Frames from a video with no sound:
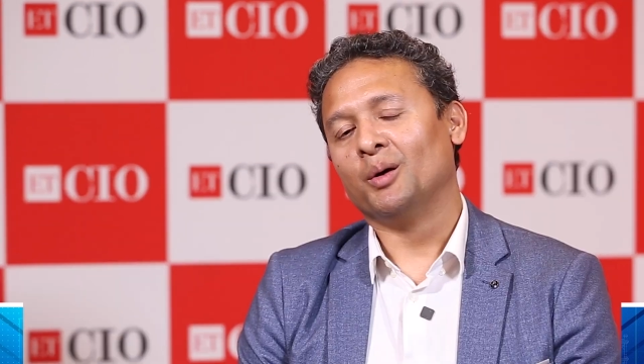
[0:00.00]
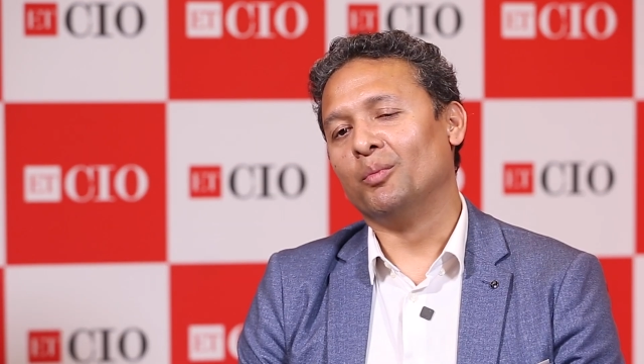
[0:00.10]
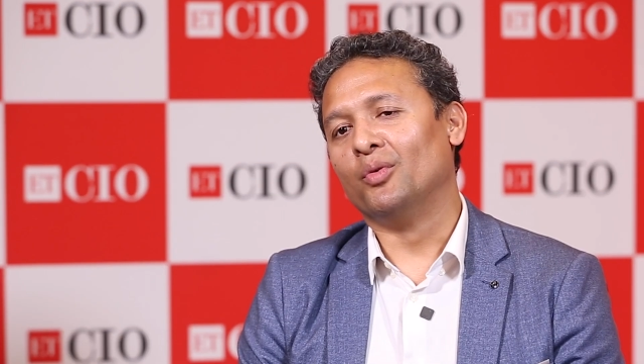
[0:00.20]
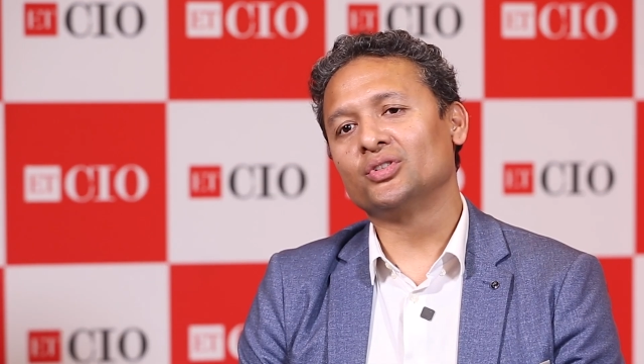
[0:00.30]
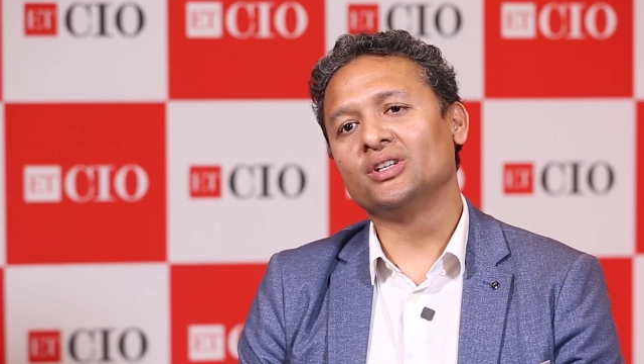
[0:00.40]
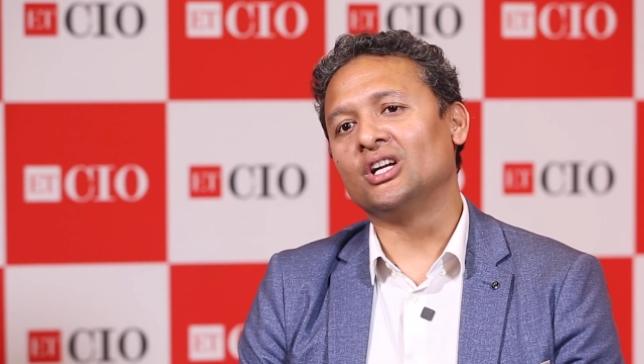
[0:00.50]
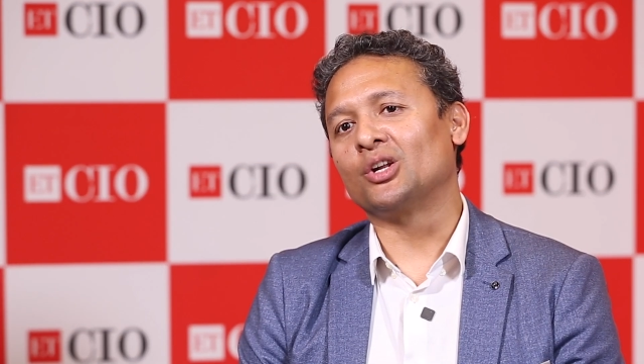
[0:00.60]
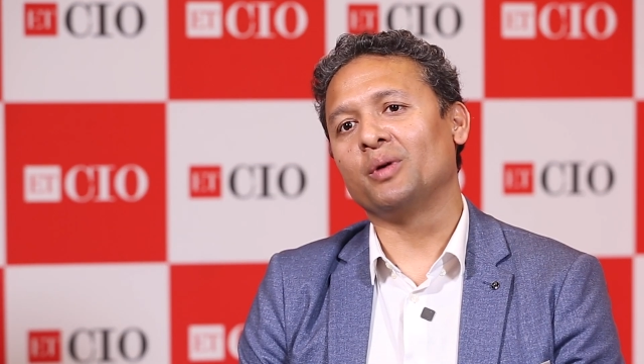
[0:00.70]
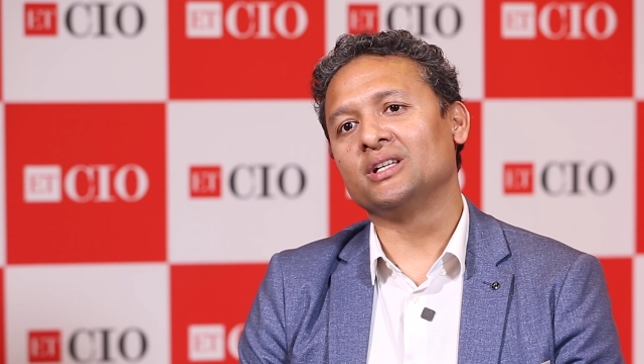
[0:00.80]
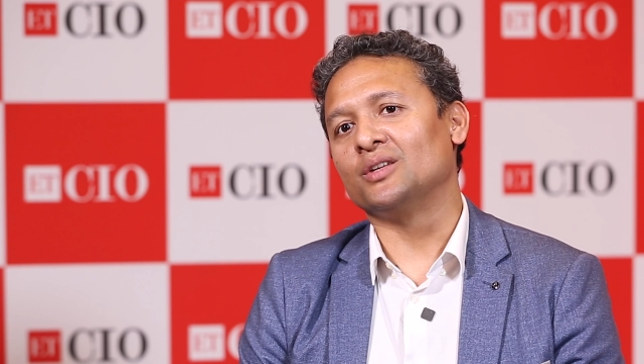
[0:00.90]
most of the
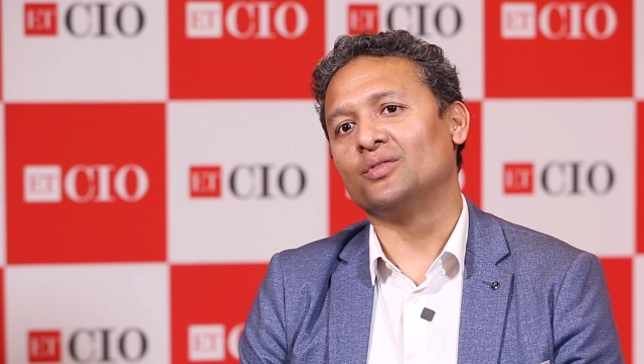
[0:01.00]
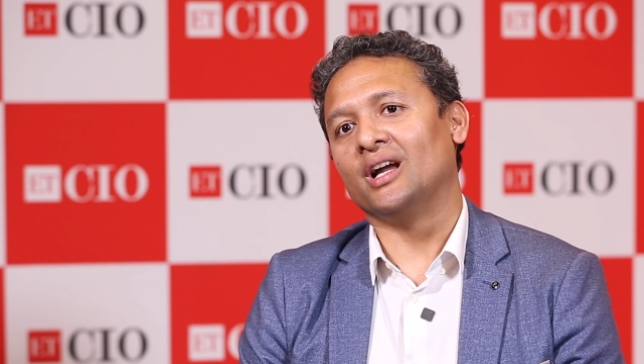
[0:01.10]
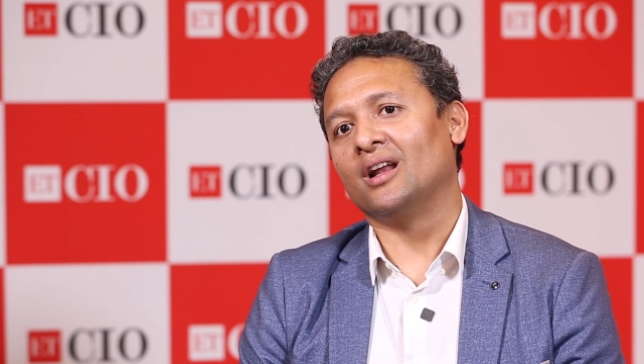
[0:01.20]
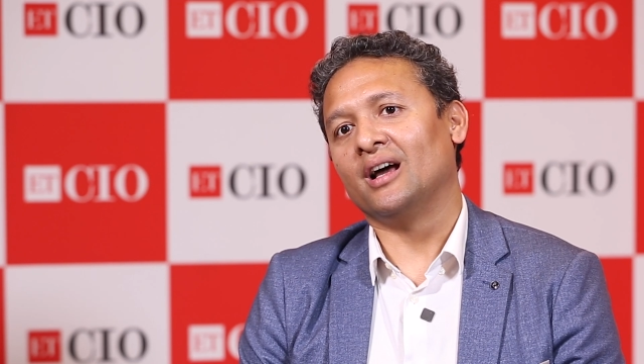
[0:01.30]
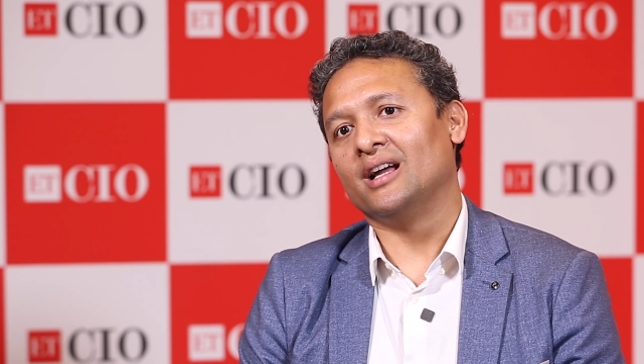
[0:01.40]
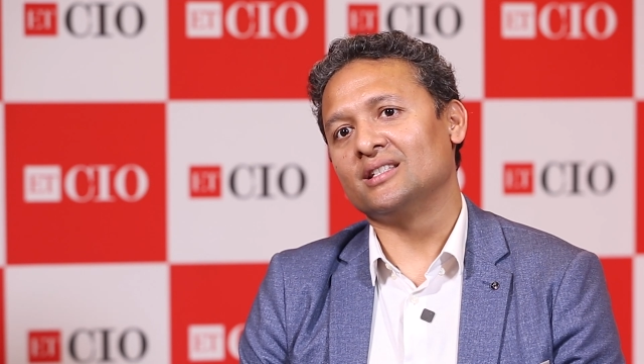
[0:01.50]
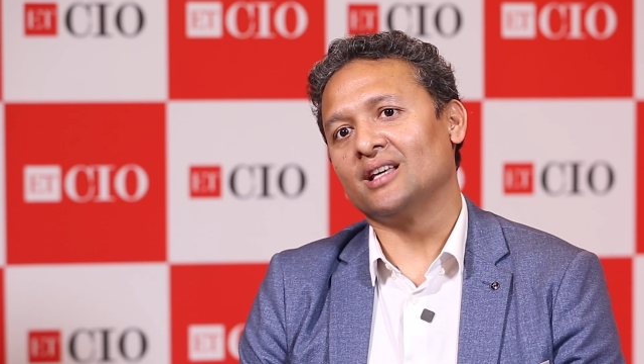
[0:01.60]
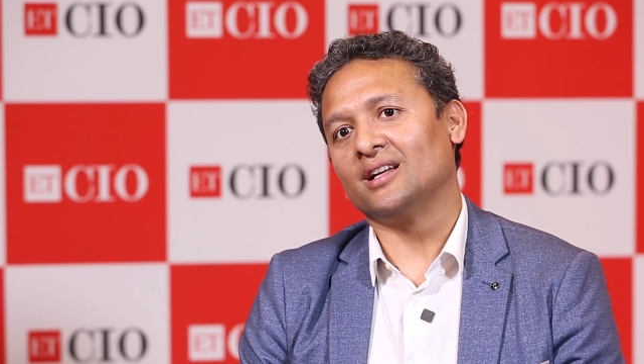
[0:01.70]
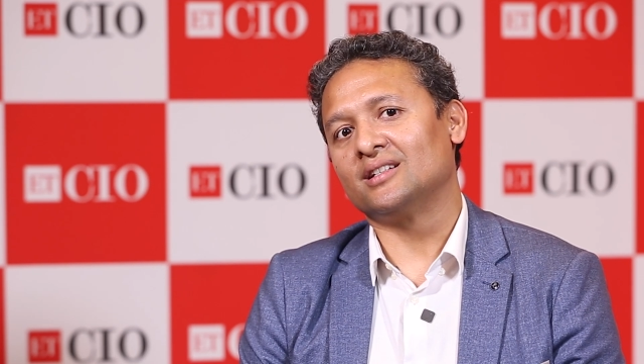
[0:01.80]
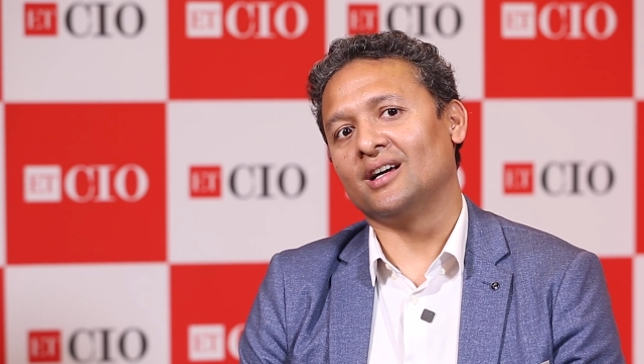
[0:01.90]
enterprises have realized
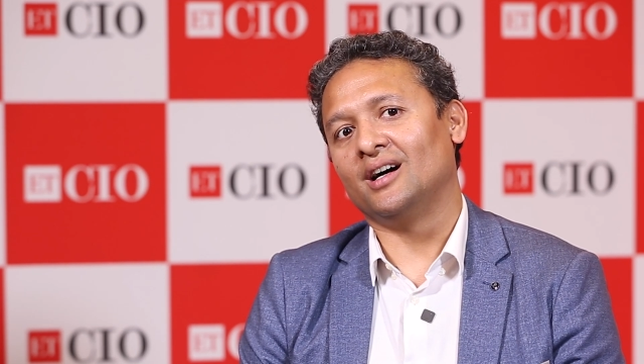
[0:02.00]
that